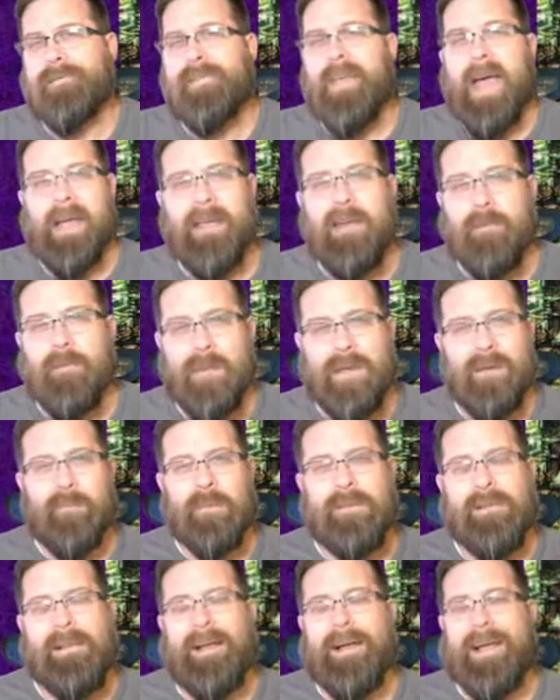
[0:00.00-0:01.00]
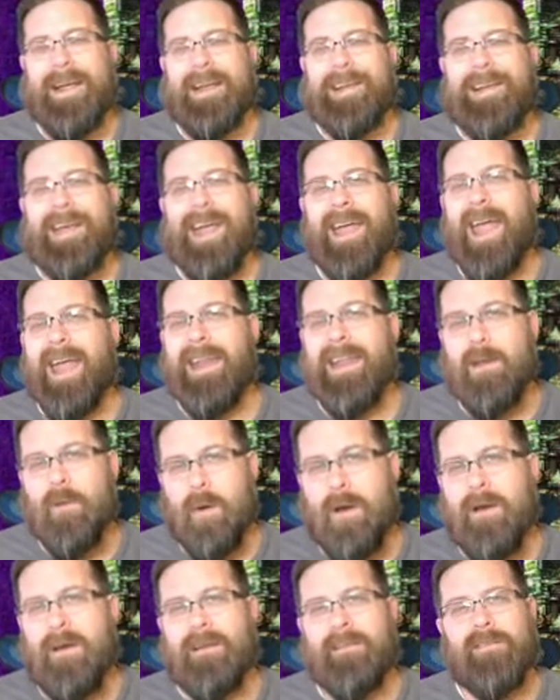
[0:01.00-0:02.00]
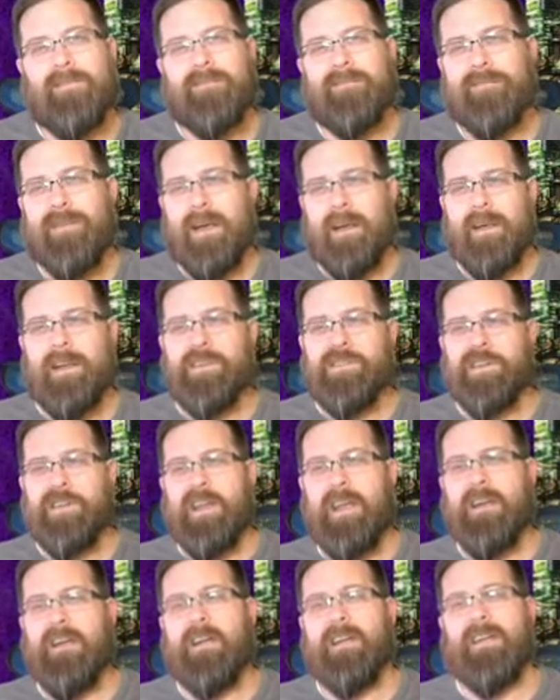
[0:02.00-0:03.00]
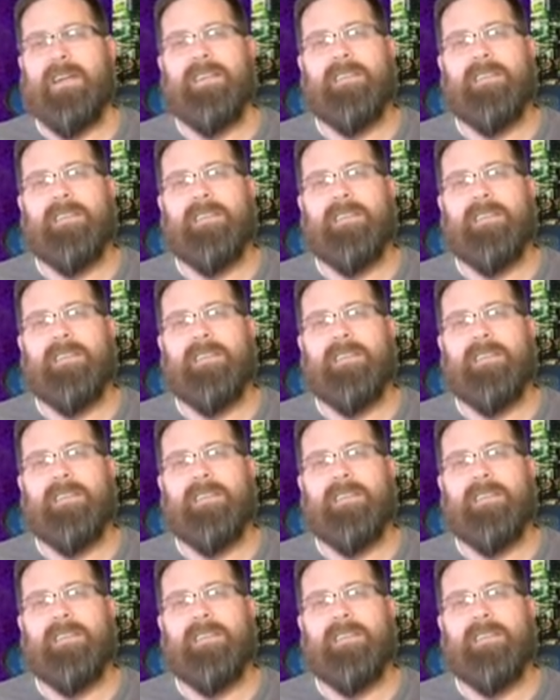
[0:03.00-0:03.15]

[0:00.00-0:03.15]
that can be applied anywhere. It's very generic.